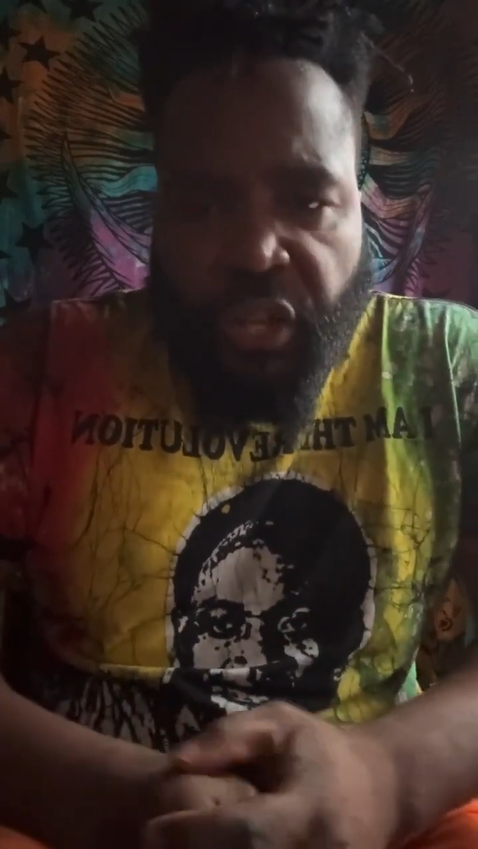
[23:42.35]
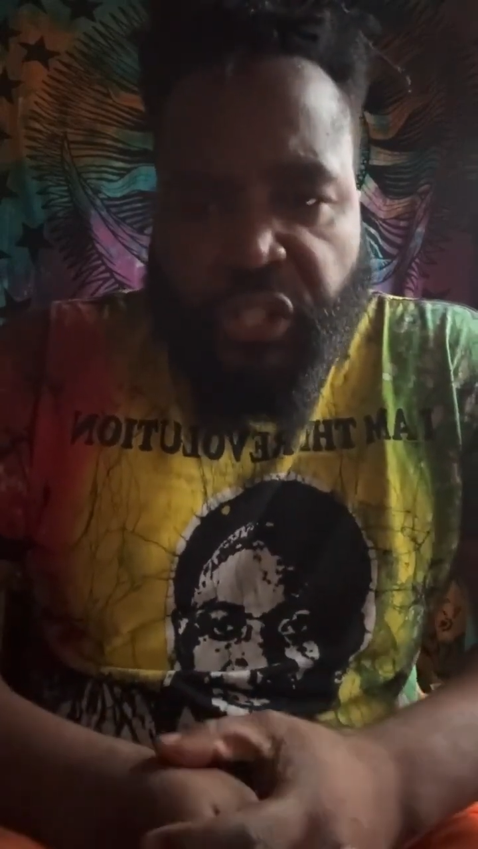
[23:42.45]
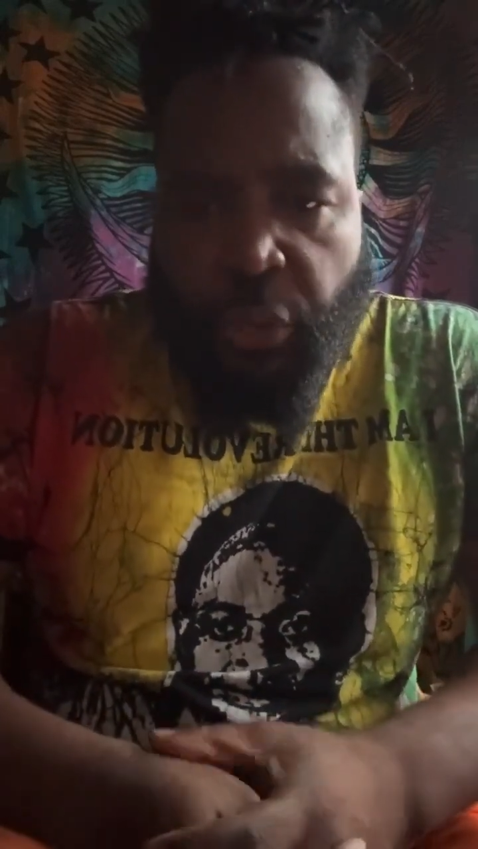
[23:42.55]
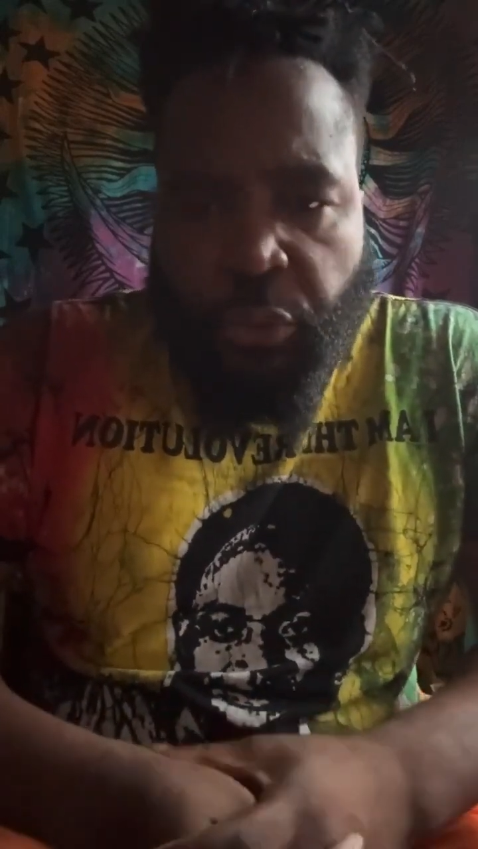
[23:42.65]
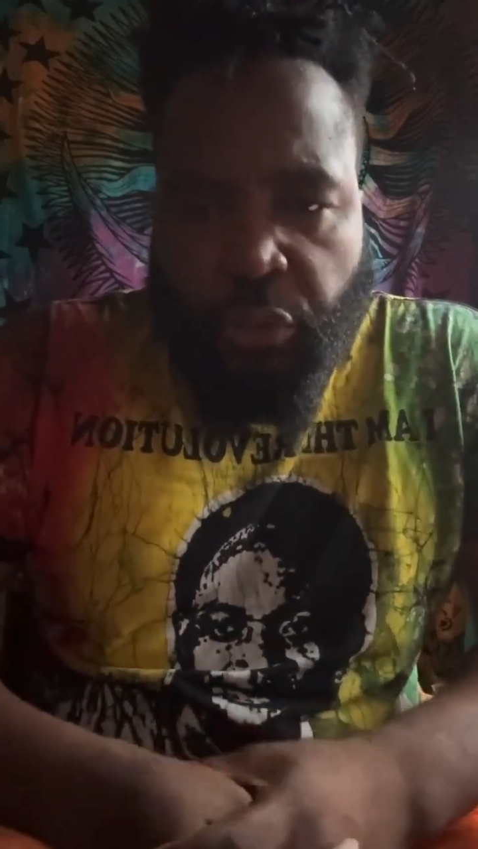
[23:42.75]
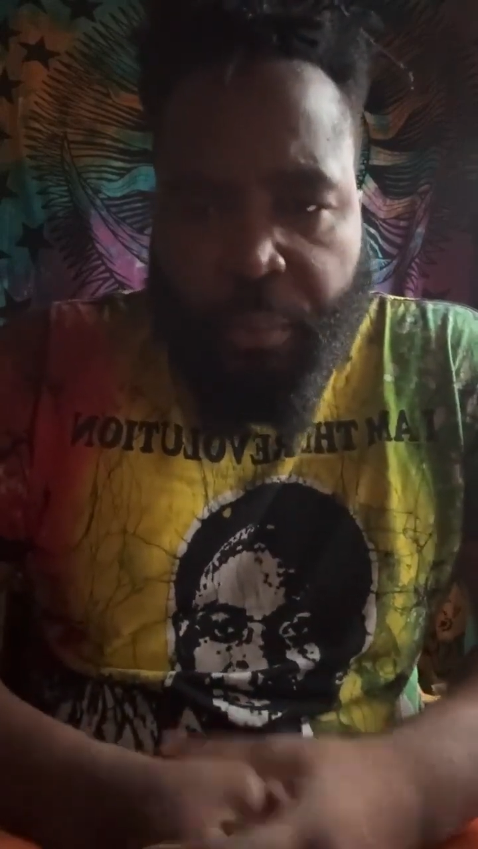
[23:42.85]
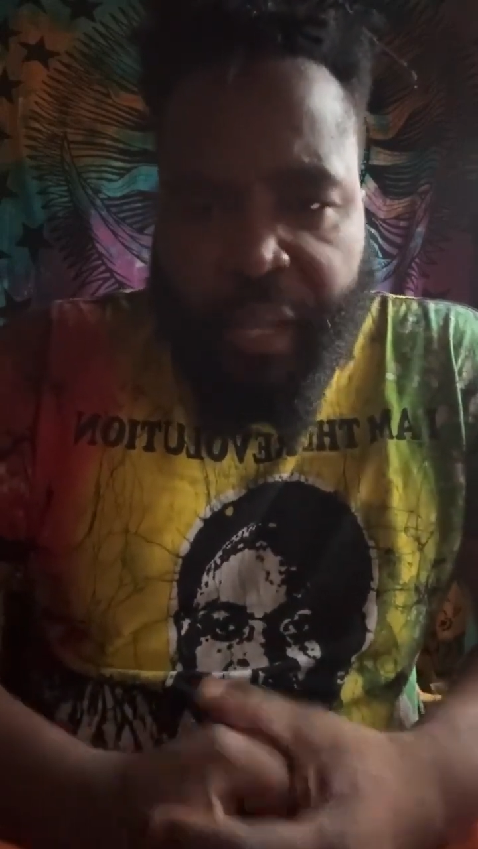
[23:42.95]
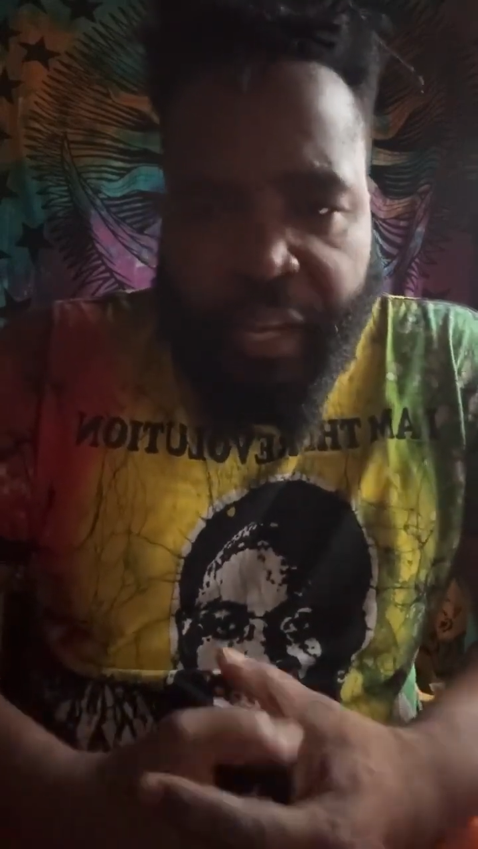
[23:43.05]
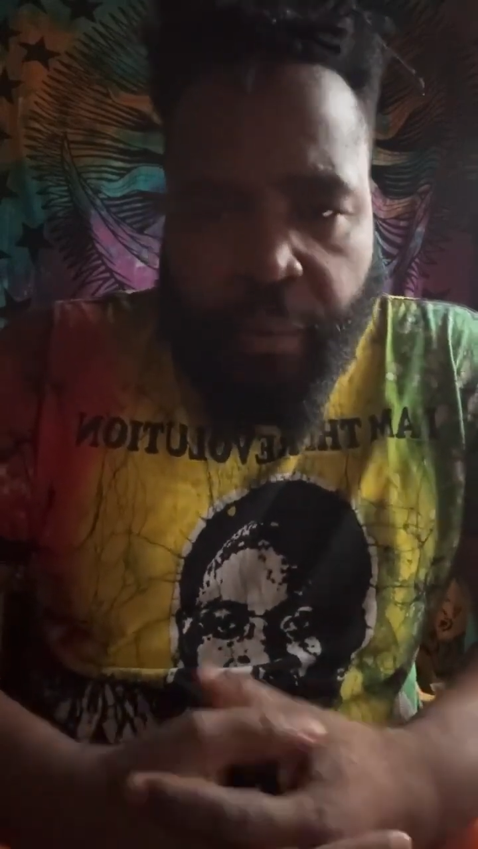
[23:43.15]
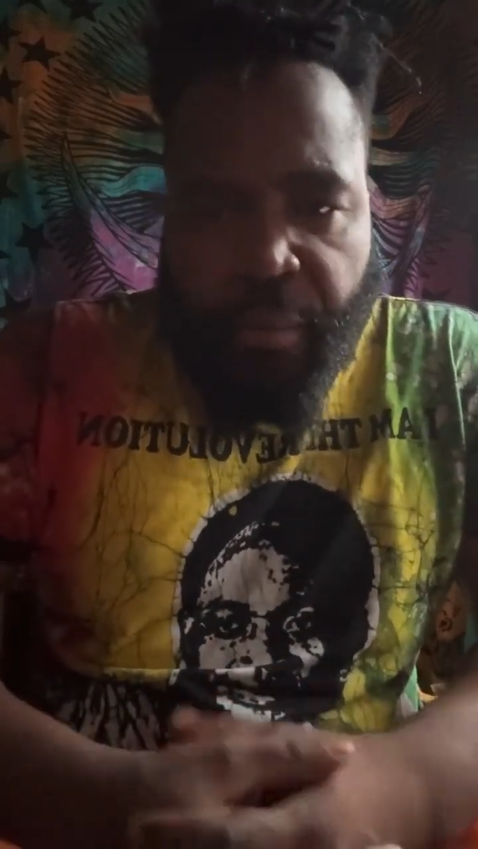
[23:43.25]
your social
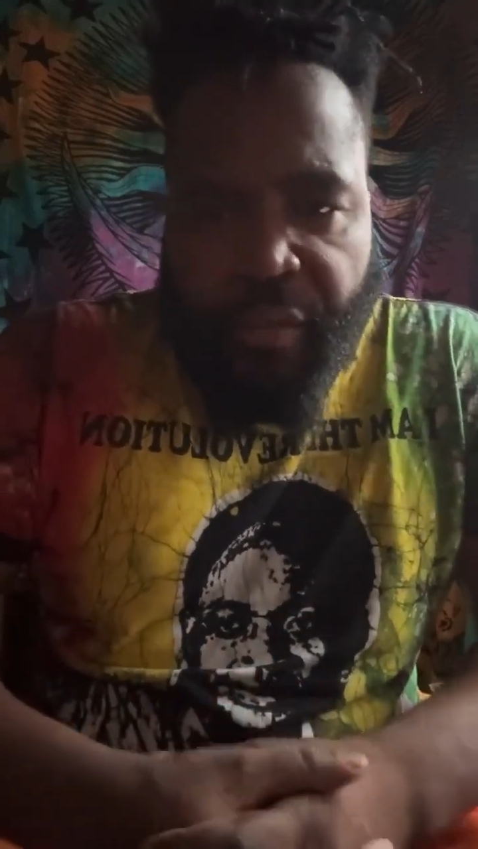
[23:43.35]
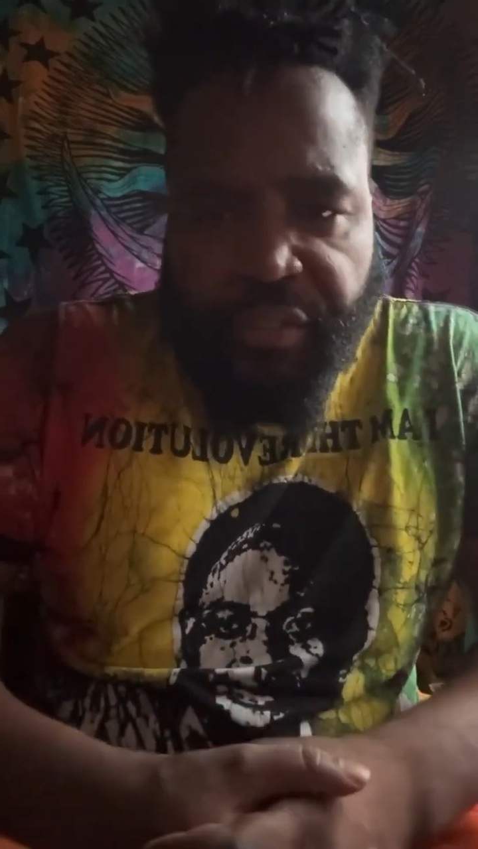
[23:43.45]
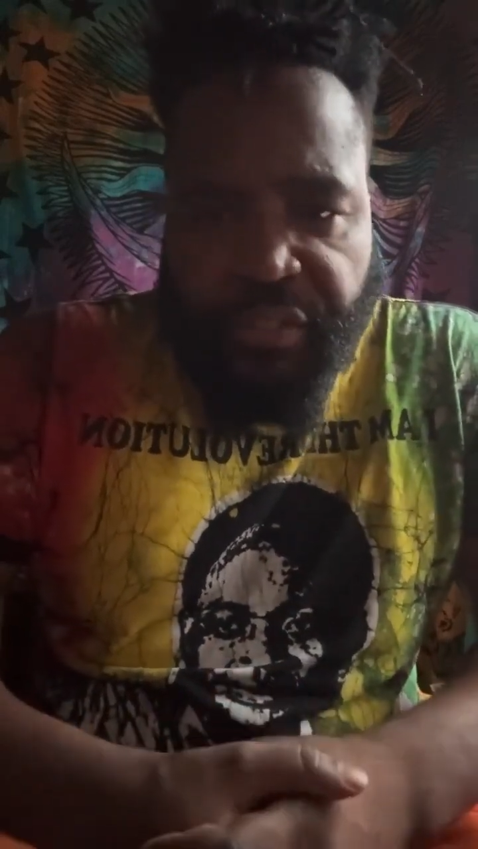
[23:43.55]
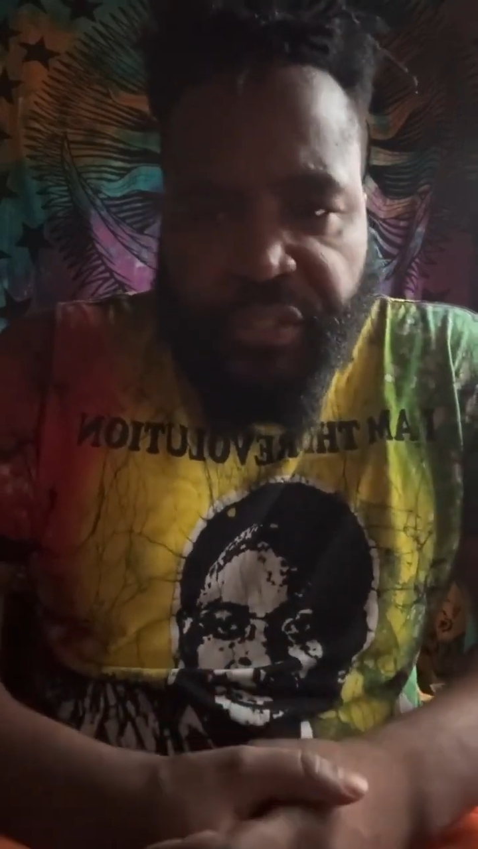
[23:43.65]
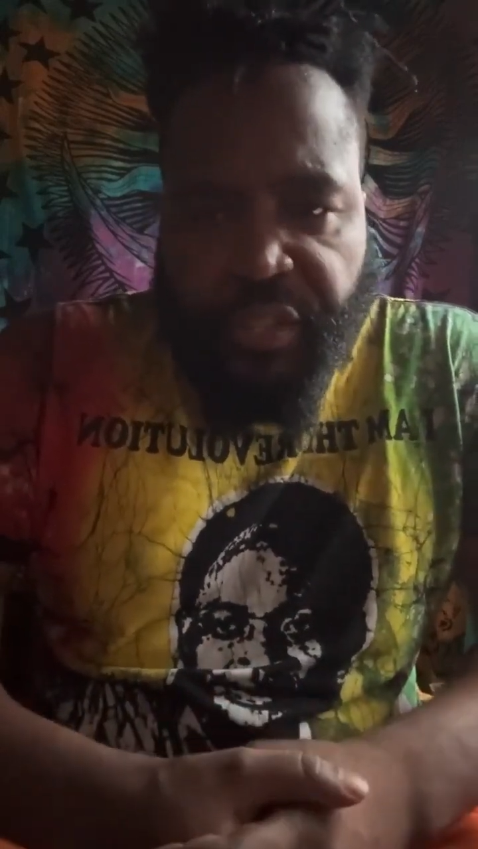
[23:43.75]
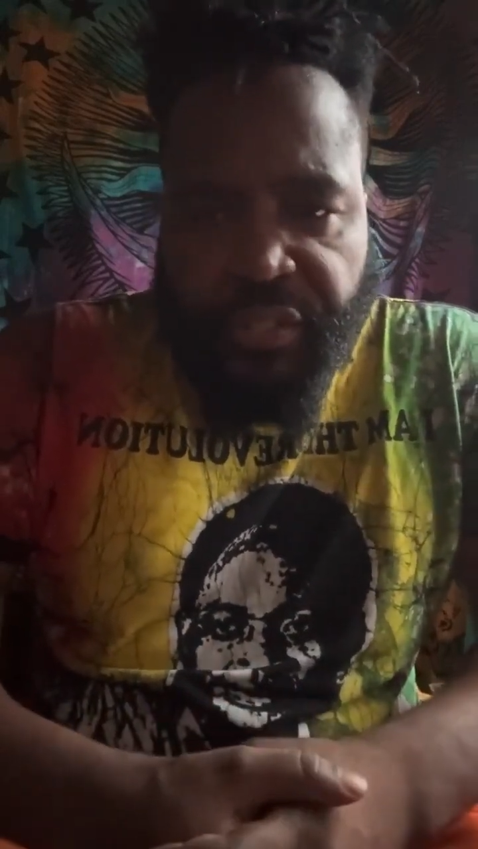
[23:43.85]
media, brothers and